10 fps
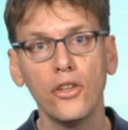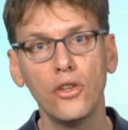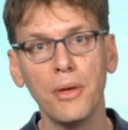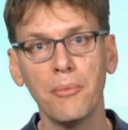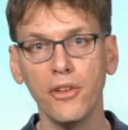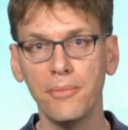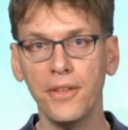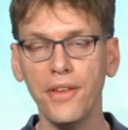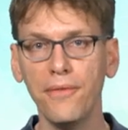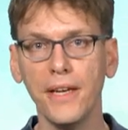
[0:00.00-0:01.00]
To be more
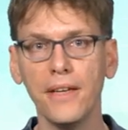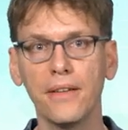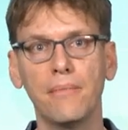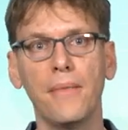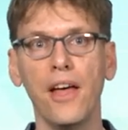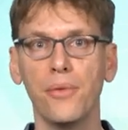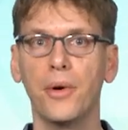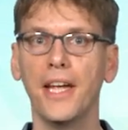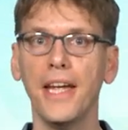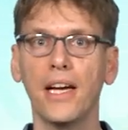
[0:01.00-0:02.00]
specific, Math
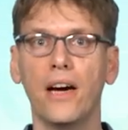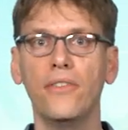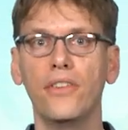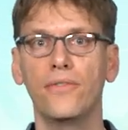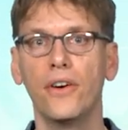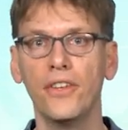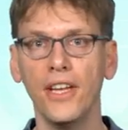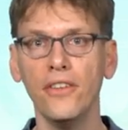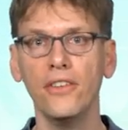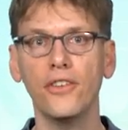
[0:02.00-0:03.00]
1A covers
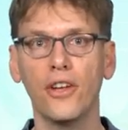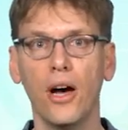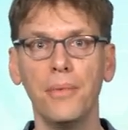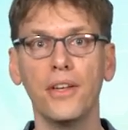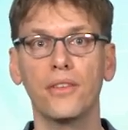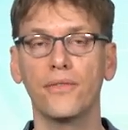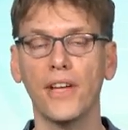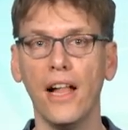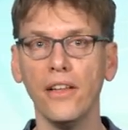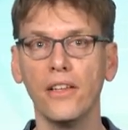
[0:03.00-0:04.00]
foundational topics of
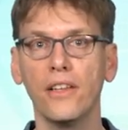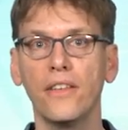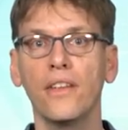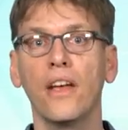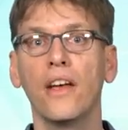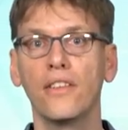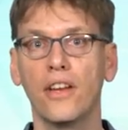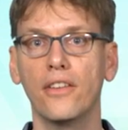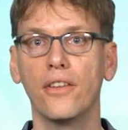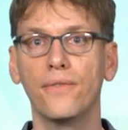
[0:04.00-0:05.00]
calculus
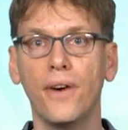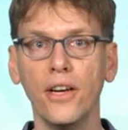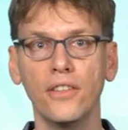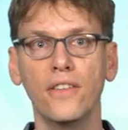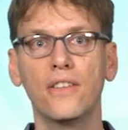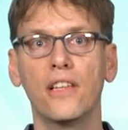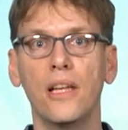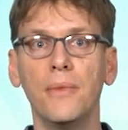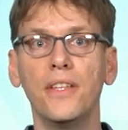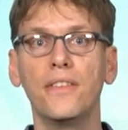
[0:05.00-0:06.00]
such as functions,
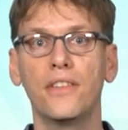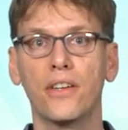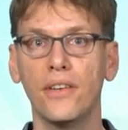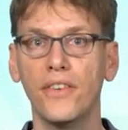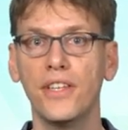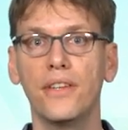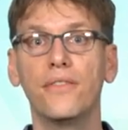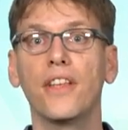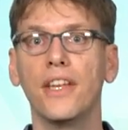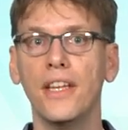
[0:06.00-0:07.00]
limits,
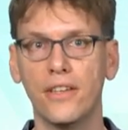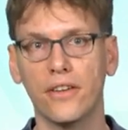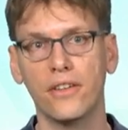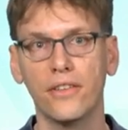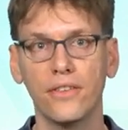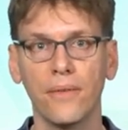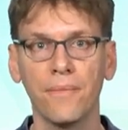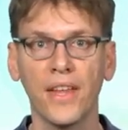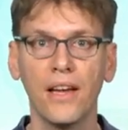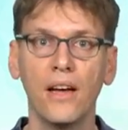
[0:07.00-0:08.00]
derivatives, and integrals.
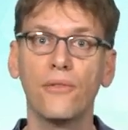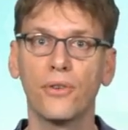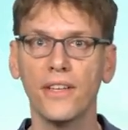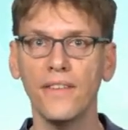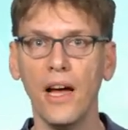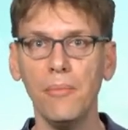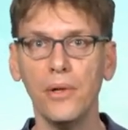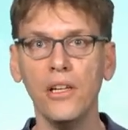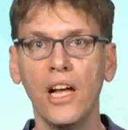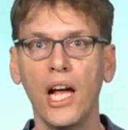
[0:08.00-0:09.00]
For
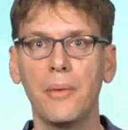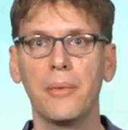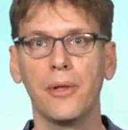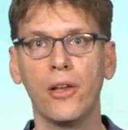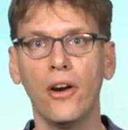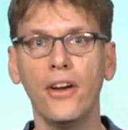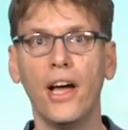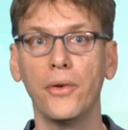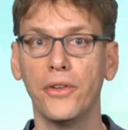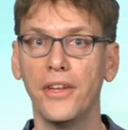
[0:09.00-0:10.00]
example, we will learn
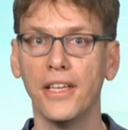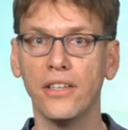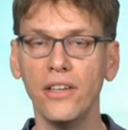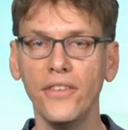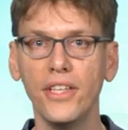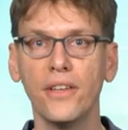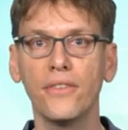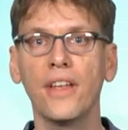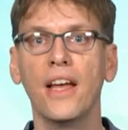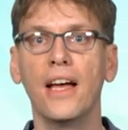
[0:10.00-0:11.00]
how to take
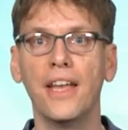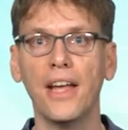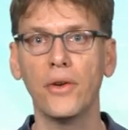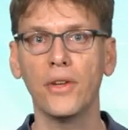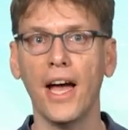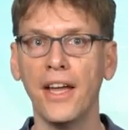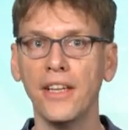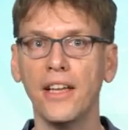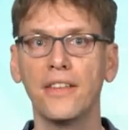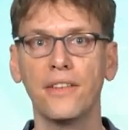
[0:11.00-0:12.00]
derivatives and how to
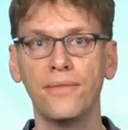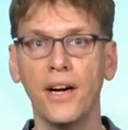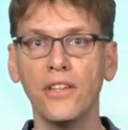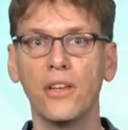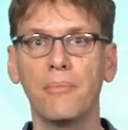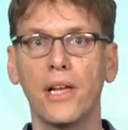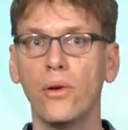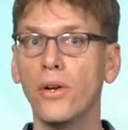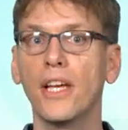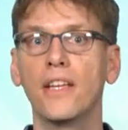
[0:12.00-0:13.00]
analyze a function by
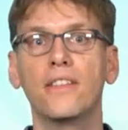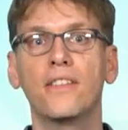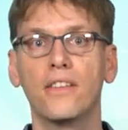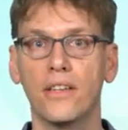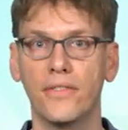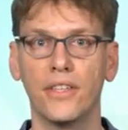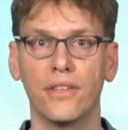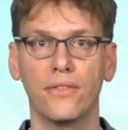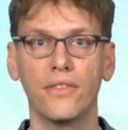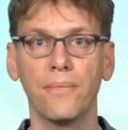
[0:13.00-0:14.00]
looking at its
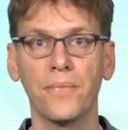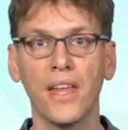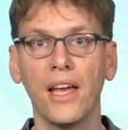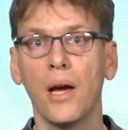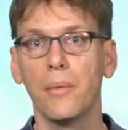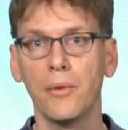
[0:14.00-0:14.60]
derivatives. We